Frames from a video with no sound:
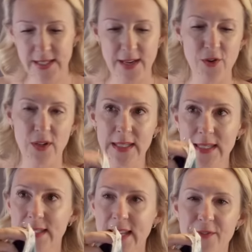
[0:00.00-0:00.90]
see I've got a
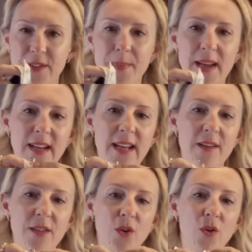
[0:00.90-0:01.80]
little safety pin
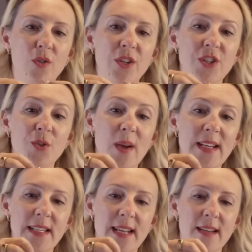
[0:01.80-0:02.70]
here in the corner just
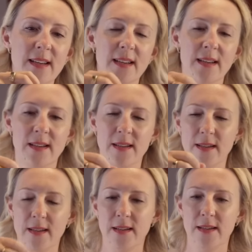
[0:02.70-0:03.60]
waiting.
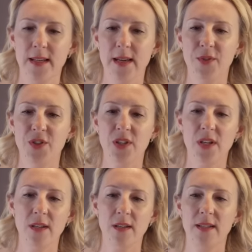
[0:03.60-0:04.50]
I'm just
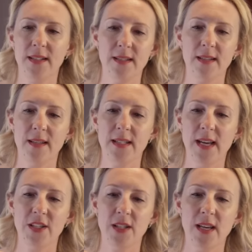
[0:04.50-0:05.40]
gonna
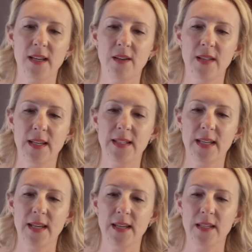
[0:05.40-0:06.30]
attach that on that
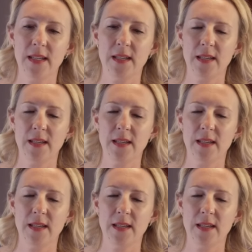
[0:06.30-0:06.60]
side.